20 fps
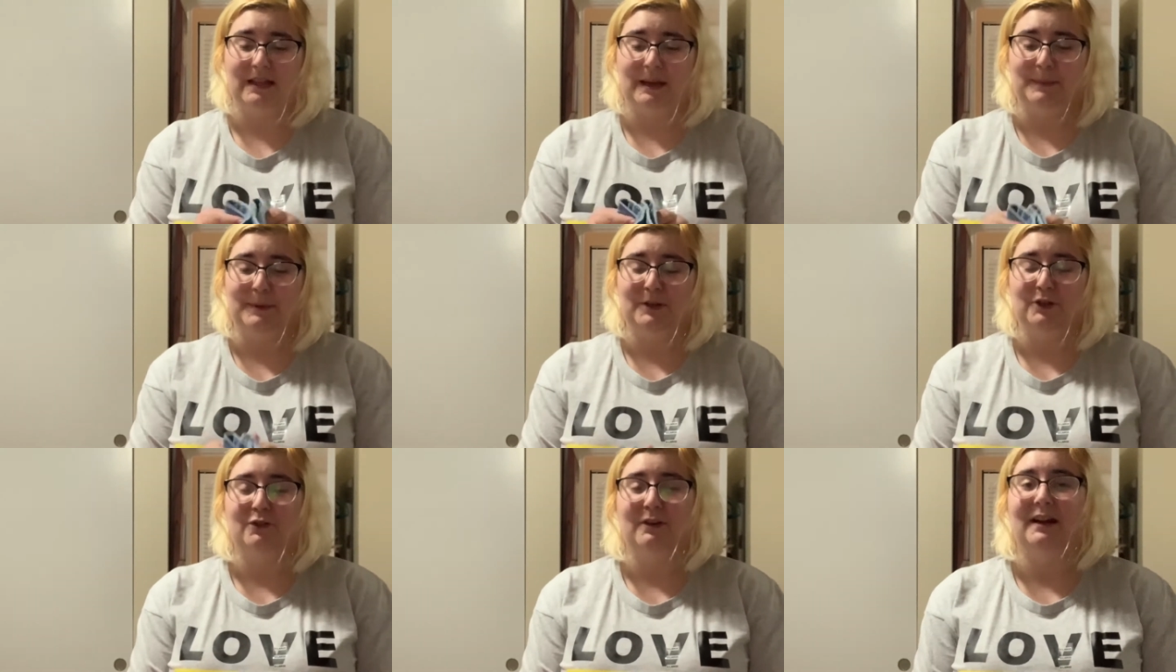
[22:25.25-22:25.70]

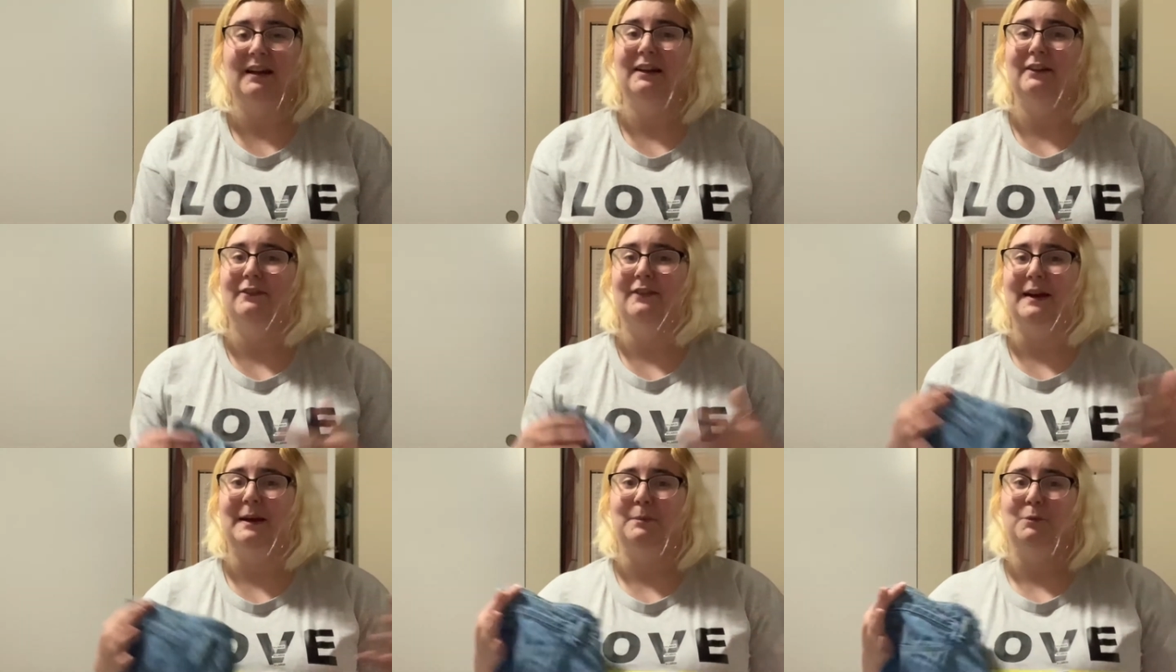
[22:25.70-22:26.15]
I've been trying
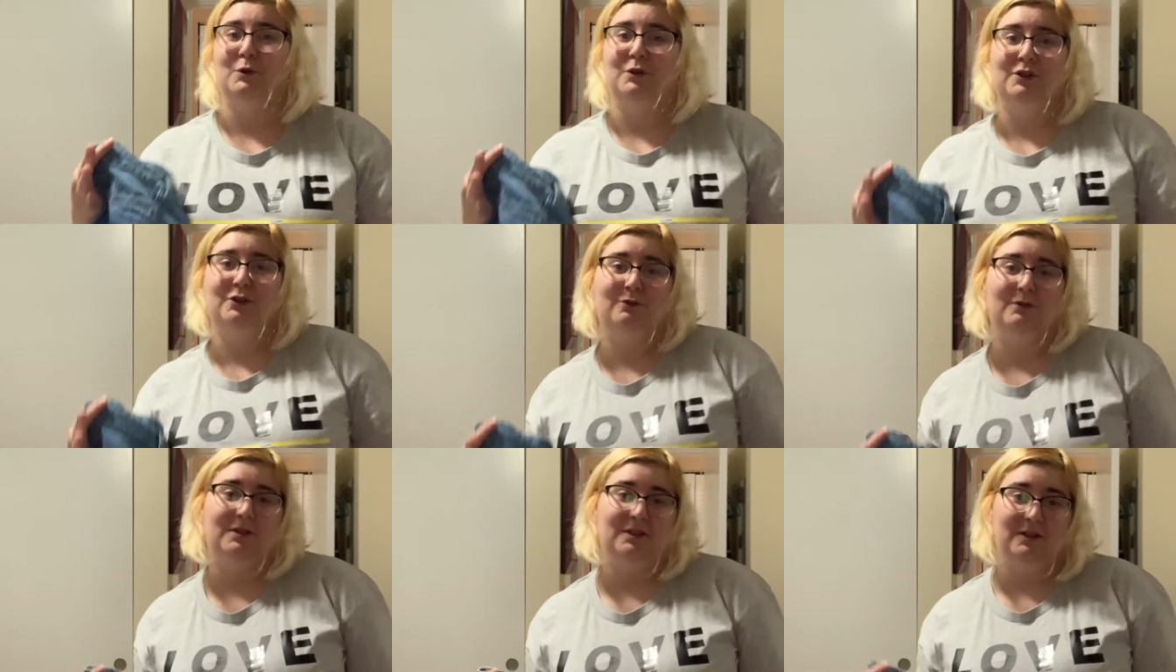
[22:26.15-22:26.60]
to find more
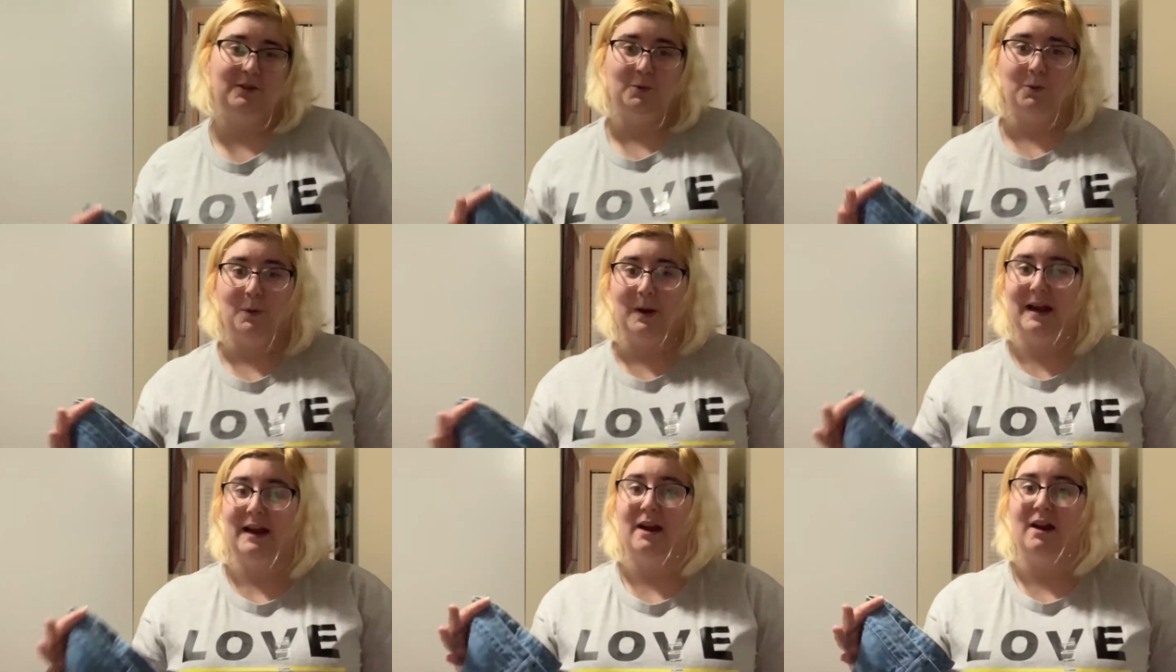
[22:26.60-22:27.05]
shorts to
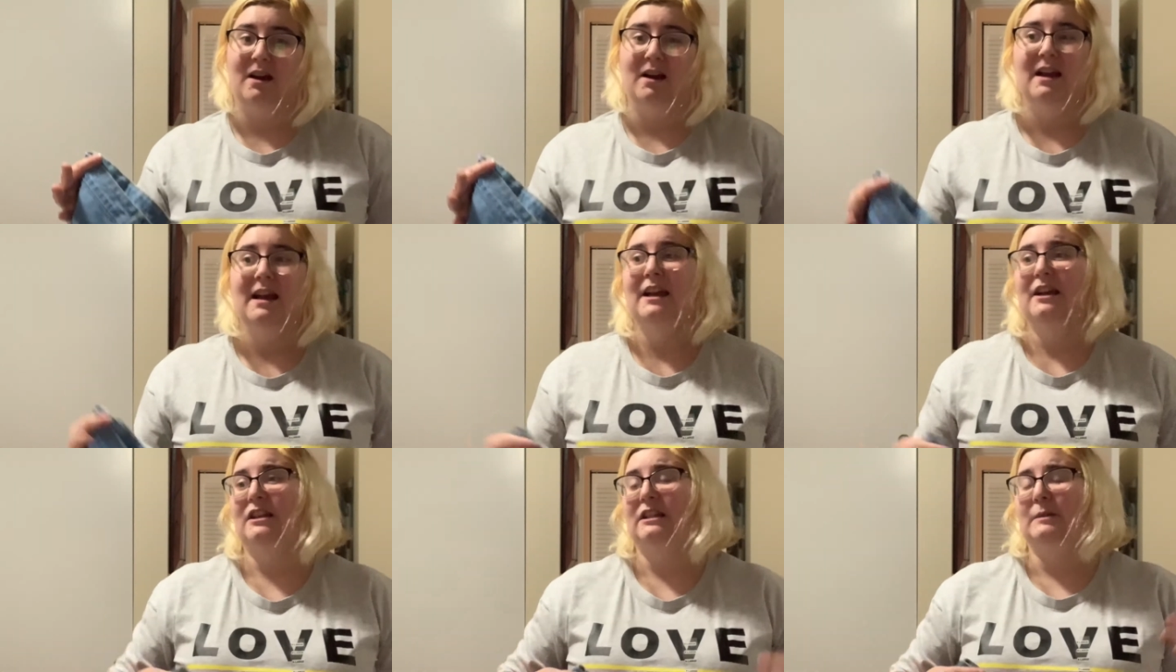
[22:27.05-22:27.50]
wear,
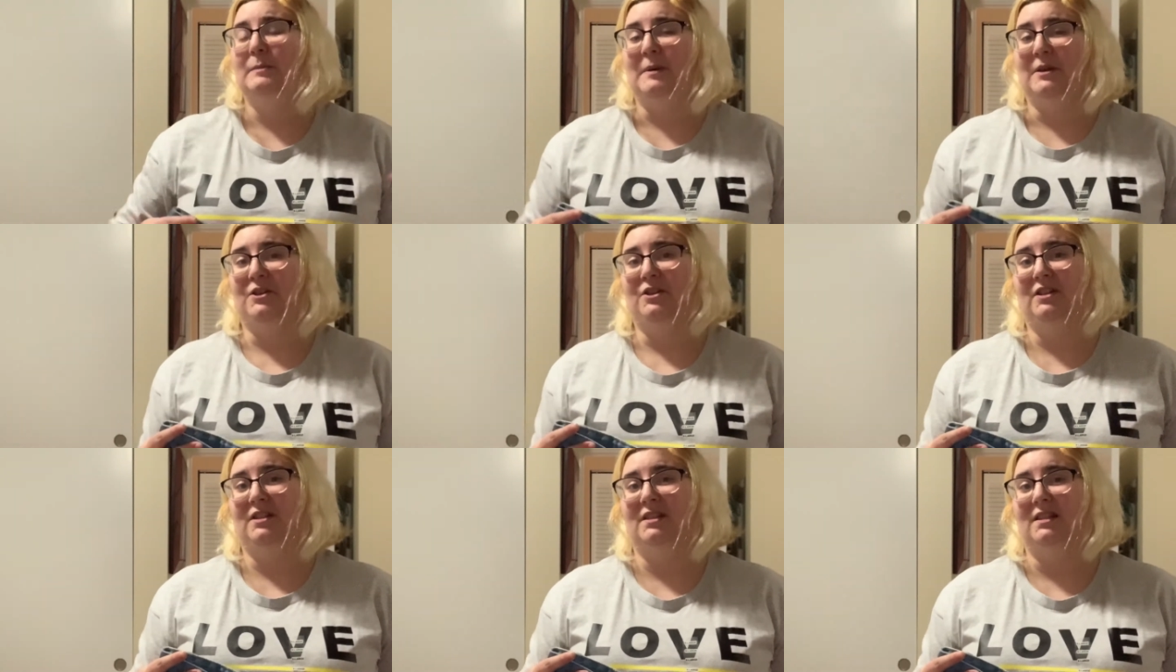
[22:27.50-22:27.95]

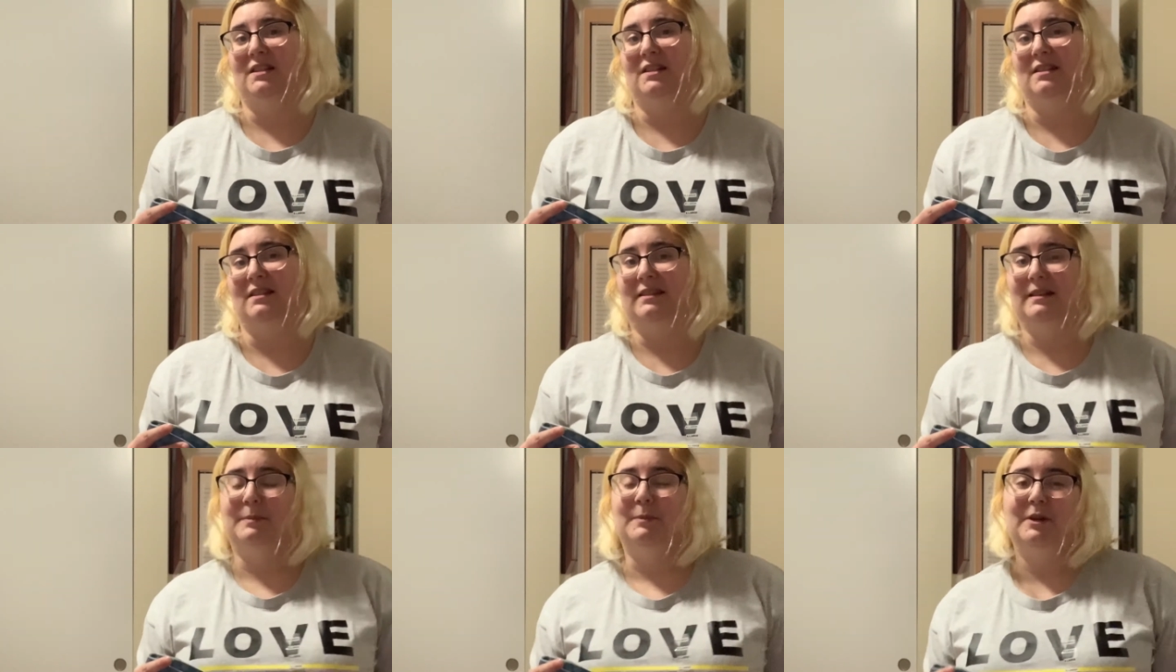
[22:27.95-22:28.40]
especially since
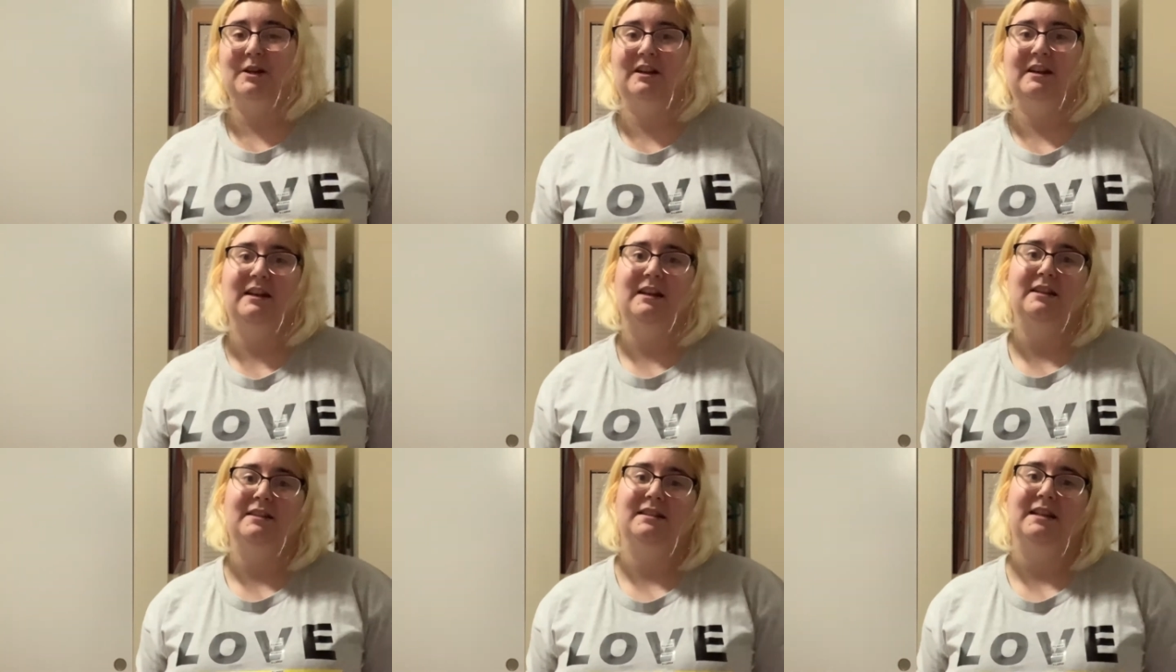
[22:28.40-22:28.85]
the summer
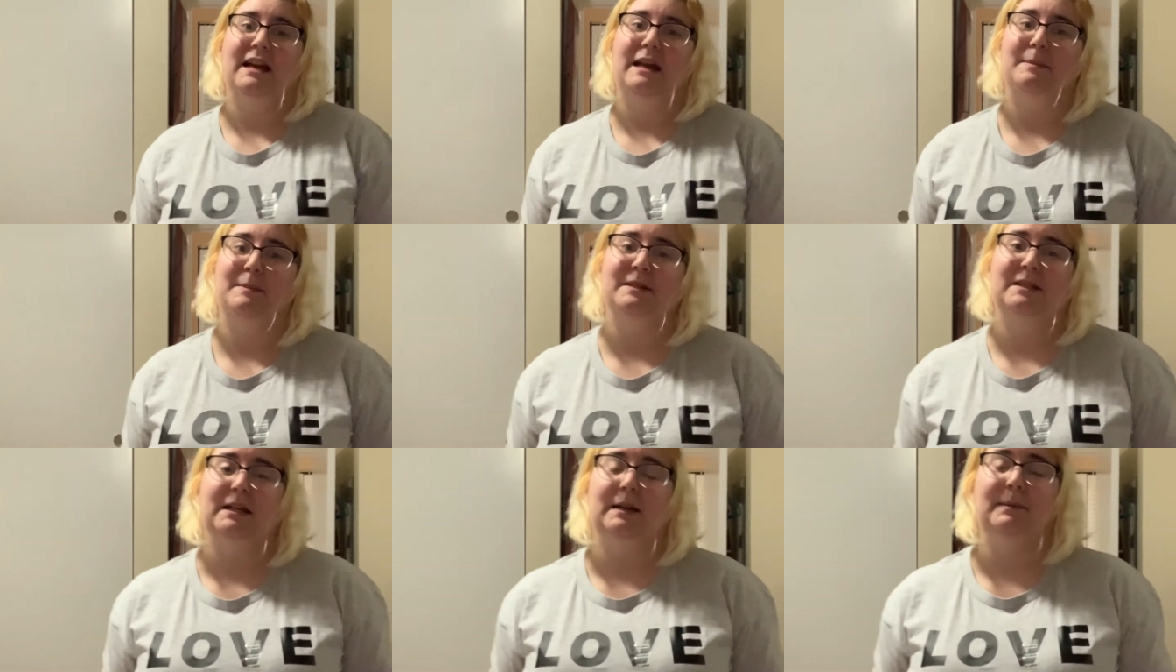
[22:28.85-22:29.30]

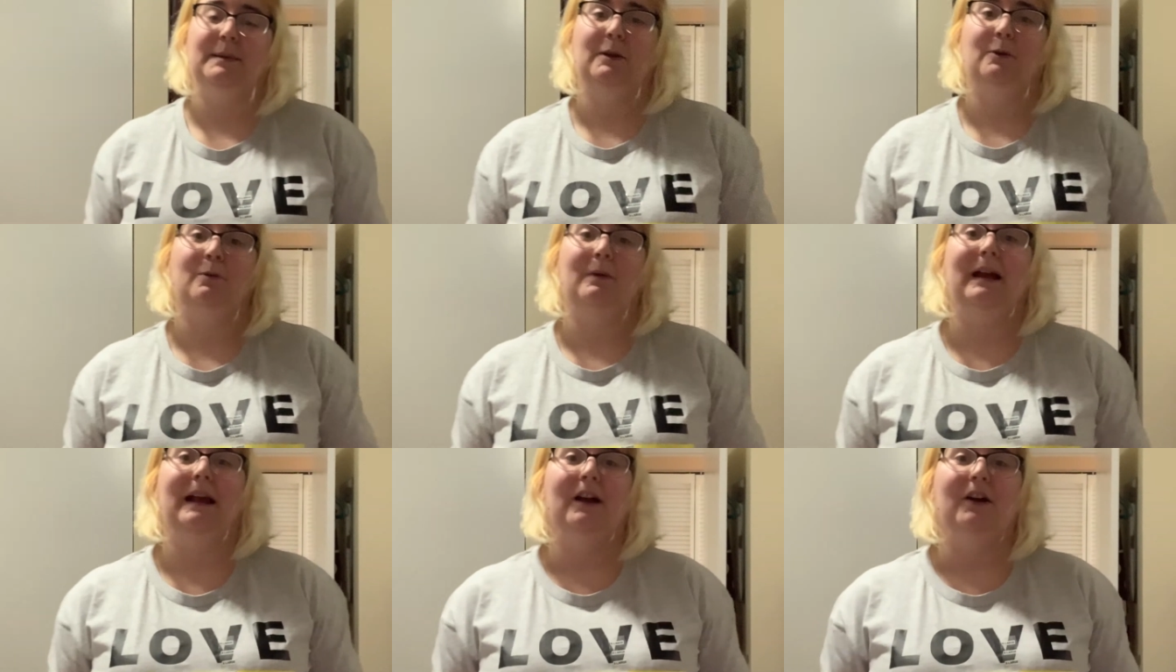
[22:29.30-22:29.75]
time is coming
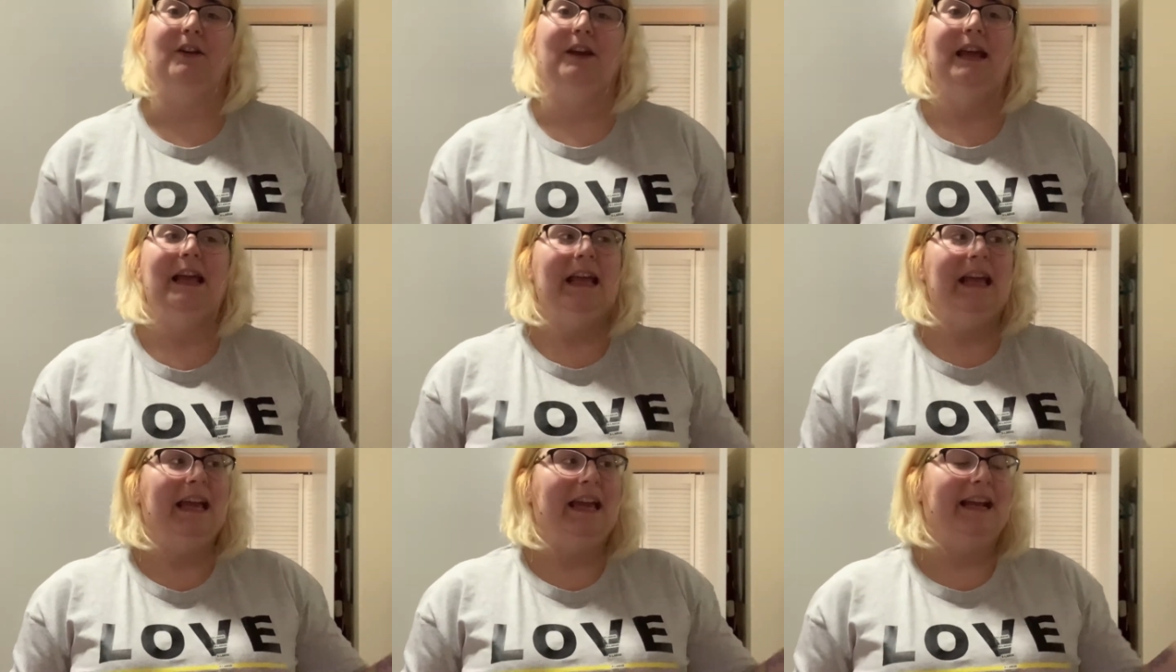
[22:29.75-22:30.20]
around.